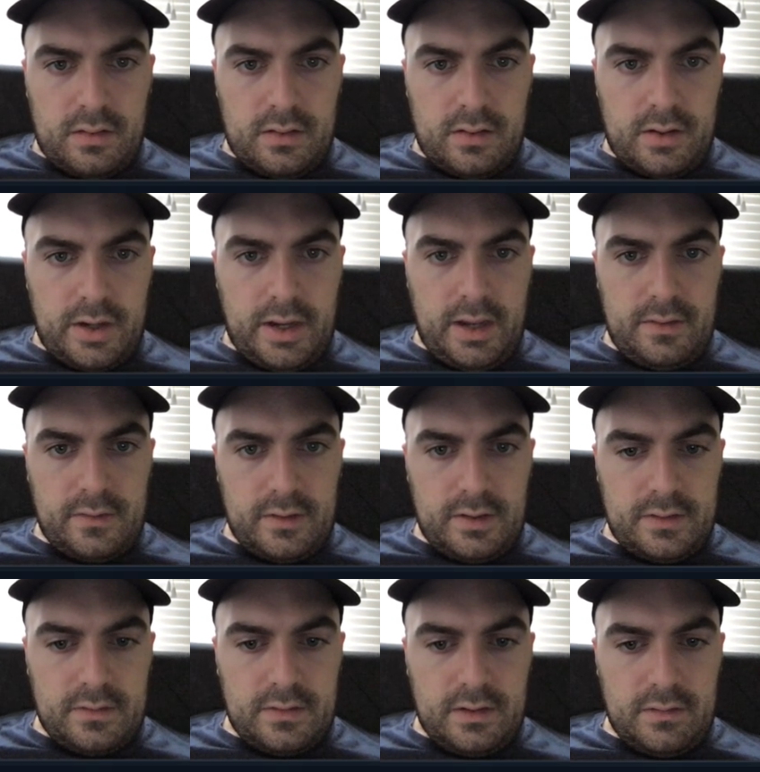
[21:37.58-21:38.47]
Okay, so
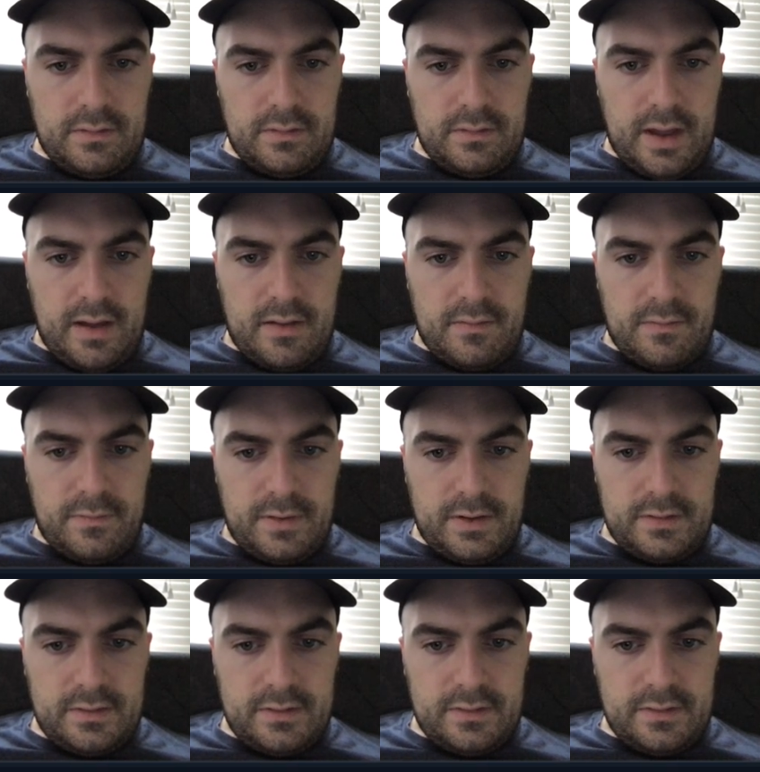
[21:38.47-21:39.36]
let's see if that
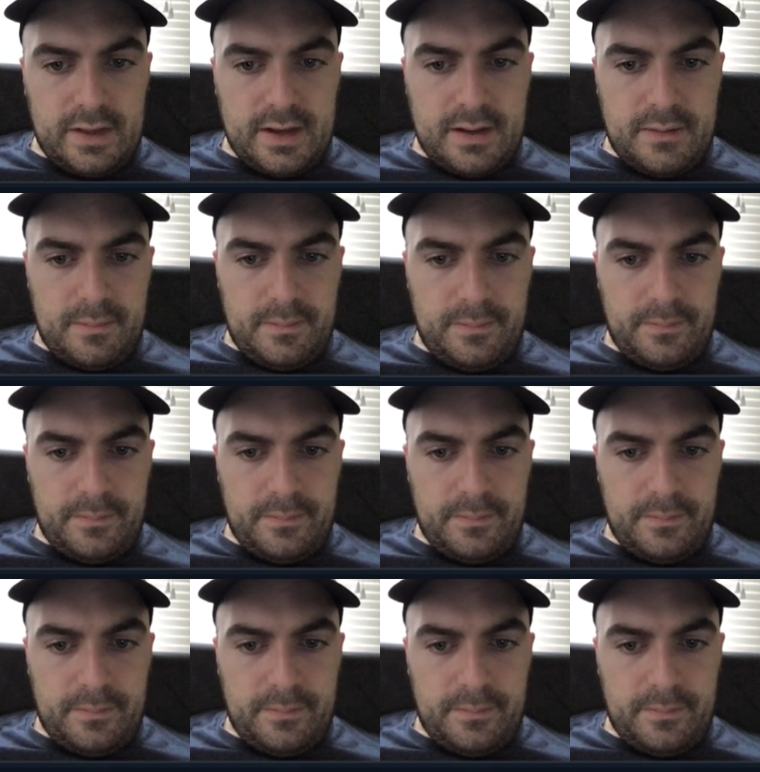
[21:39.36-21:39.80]
fixes that.